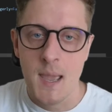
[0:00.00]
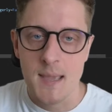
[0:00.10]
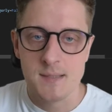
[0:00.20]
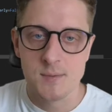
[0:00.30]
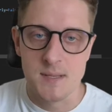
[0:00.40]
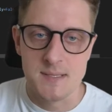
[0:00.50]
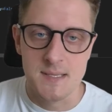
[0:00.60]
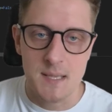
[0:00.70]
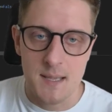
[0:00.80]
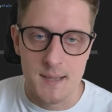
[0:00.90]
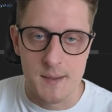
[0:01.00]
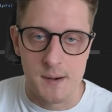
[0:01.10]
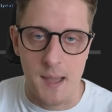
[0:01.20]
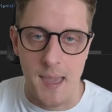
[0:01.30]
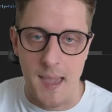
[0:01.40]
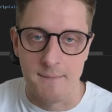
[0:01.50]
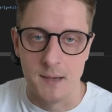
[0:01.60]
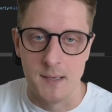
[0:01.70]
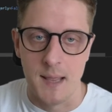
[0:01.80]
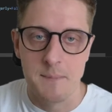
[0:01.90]
As you can see, here I have
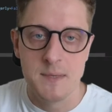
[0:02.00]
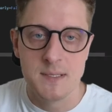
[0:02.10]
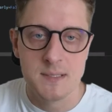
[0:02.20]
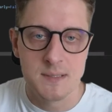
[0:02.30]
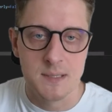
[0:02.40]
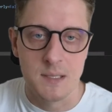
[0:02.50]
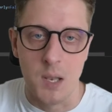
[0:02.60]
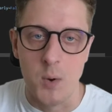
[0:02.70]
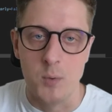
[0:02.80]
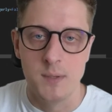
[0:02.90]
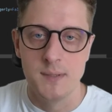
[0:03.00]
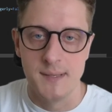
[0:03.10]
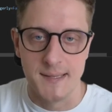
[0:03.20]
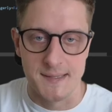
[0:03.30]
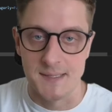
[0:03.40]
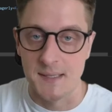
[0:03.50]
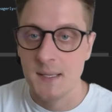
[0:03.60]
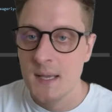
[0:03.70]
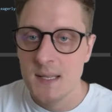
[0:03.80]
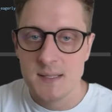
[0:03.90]
an MNIST load dataset.
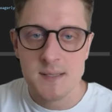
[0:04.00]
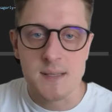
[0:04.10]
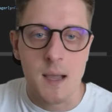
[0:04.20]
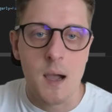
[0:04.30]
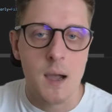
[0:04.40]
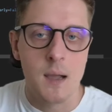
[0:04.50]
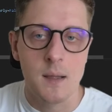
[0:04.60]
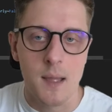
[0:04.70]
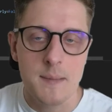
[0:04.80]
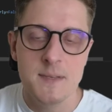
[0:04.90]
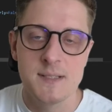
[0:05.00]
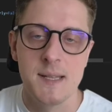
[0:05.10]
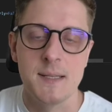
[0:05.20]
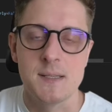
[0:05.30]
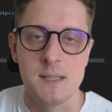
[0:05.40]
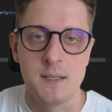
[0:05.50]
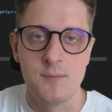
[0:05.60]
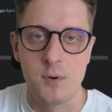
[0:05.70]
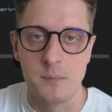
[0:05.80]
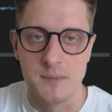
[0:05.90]
This is a MNIST
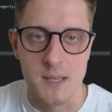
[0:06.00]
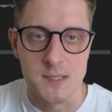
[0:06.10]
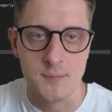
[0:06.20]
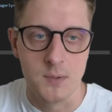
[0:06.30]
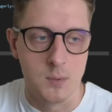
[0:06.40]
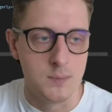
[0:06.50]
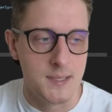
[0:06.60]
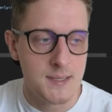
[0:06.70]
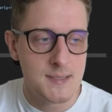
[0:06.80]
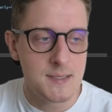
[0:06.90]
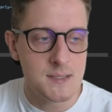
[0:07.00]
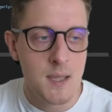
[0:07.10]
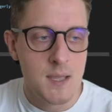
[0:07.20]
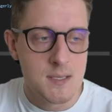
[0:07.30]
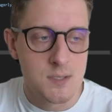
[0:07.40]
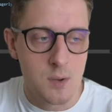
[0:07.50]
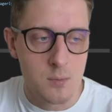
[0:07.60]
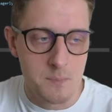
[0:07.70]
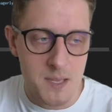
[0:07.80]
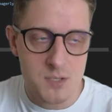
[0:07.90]
dataset from TensorFlow dataset. So
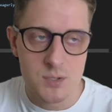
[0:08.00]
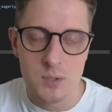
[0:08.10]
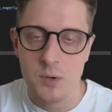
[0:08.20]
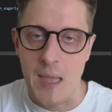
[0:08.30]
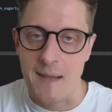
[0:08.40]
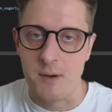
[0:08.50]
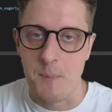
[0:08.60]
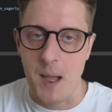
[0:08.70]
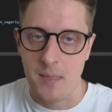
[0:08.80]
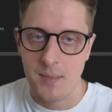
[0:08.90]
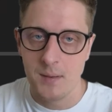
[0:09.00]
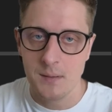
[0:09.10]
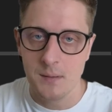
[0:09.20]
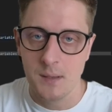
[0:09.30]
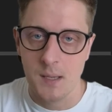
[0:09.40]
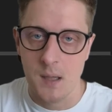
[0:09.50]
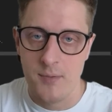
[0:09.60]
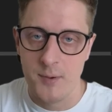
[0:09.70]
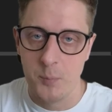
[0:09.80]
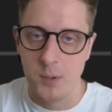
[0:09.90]
make sure you have a Python
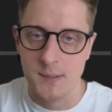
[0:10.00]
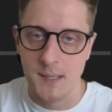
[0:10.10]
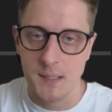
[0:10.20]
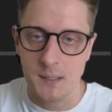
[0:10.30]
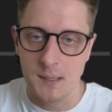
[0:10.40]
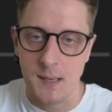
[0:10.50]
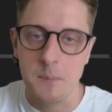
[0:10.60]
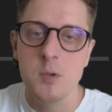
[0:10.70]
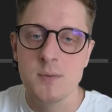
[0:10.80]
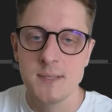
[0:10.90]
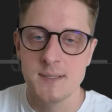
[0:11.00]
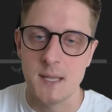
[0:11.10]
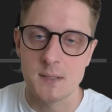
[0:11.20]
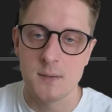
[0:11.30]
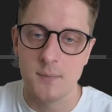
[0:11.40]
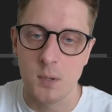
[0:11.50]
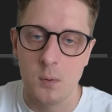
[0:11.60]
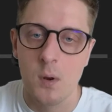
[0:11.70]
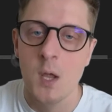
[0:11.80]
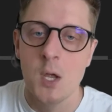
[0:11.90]
3.10, and I'm using
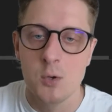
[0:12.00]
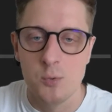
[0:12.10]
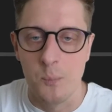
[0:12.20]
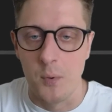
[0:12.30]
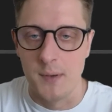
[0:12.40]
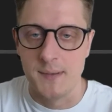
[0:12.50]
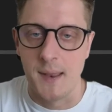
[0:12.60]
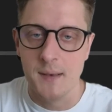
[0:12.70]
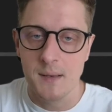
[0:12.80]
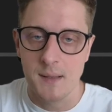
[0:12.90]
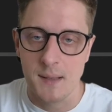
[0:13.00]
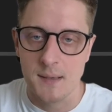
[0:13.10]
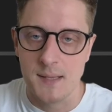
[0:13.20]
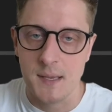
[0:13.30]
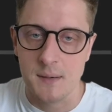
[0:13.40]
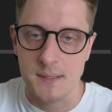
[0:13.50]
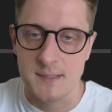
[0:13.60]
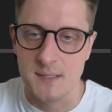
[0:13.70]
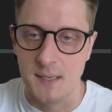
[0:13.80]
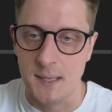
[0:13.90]
TensorFlow 2.10. And here
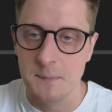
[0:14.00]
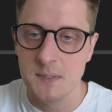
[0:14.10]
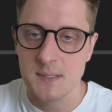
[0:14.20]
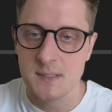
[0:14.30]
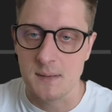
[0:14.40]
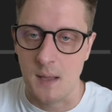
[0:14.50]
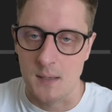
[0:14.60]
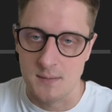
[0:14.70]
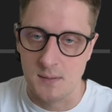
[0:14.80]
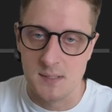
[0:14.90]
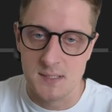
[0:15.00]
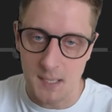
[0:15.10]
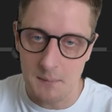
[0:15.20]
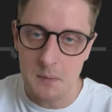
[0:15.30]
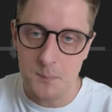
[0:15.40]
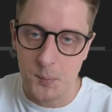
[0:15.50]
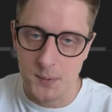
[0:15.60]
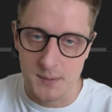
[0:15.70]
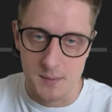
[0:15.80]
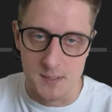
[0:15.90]
is the MNIST. As you can see, I'm
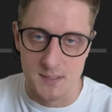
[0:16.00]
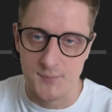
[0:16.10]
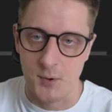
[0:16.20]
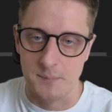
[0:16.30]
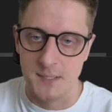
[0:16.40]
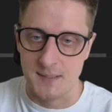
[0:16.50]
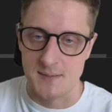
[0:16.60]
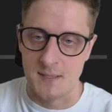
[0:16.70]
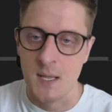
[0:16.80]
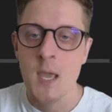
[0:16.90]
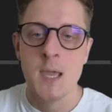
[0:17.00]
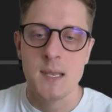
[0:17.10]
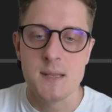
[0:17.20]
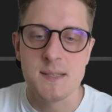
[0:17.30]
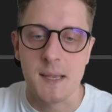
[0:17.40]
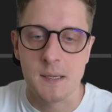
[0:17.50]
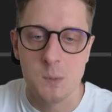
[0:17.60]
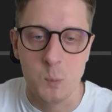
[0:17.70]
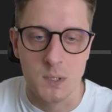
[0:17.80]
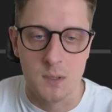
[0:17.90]
importing this from dataset. In a
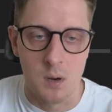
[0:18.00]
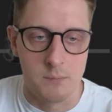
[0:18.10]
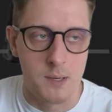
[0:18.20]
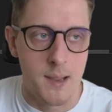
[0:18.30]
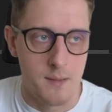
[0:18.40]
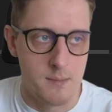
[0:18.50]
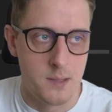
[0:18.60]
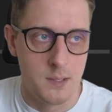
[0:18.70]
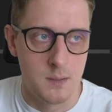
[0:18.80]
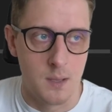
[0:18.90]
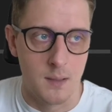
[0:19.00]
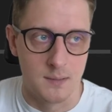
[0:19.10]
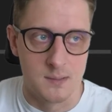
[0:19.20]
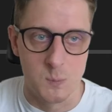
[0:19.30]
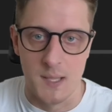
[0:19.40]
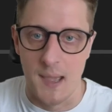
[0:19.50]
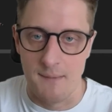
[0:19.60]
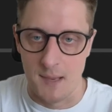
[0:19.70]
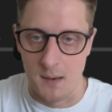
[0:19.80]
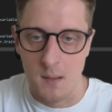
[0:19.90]
second, we'll cover everything else we
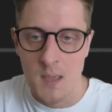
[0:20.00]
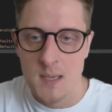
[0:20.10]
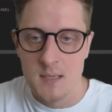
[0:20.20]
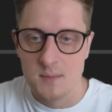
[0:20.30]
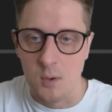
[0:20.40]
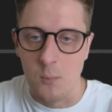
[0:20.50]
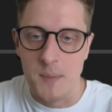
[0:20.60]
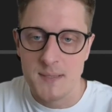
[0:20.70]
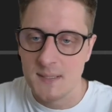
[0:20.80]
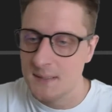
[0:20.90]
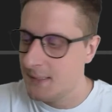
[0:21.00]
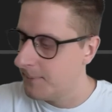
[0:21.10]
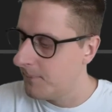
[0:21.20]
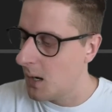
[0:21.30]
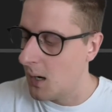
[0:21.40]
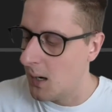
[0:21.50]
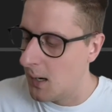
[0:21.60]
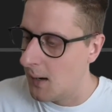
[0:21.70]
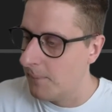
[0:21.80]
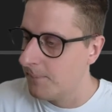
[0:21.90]
have here. So basically,
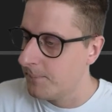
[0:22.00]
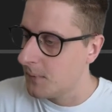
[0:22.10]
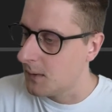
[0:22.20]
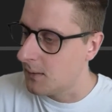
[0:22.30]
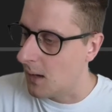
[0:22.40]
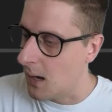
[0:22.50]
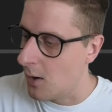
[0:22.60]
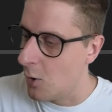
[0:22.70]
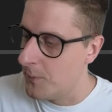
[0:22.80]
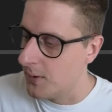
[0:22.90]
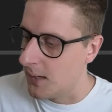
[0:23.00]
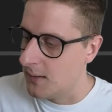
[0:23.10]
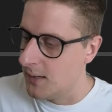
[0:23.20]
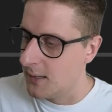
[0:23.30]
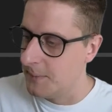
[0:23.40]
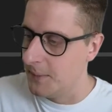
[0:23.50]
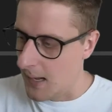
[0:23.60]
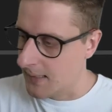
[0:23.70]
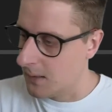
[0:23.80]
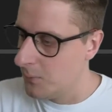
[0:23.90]
I hope you can hear me.
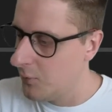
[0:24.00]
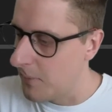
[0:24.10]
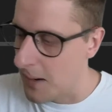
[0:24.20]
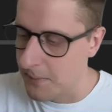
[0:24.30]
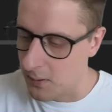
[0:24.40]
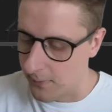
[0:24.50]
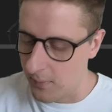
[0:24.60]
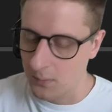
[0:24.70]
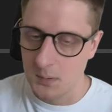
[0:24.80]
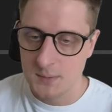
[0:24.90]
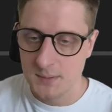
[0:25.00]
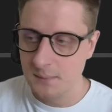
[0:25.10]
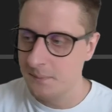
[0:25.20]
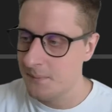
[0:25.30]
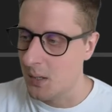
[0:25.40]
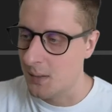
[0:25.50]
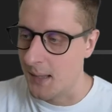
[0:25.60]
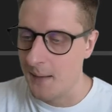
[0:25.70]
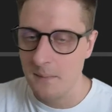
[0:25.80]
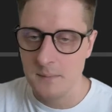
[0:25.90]
I can move my microphone closer.
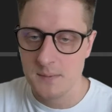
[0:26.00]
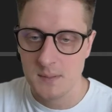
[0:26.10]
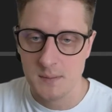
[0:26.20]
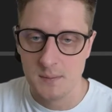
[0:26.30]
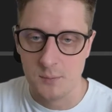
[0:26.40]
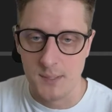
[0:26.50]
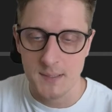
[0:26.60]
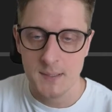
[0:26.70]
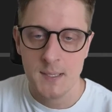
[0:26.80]
Okay. Great.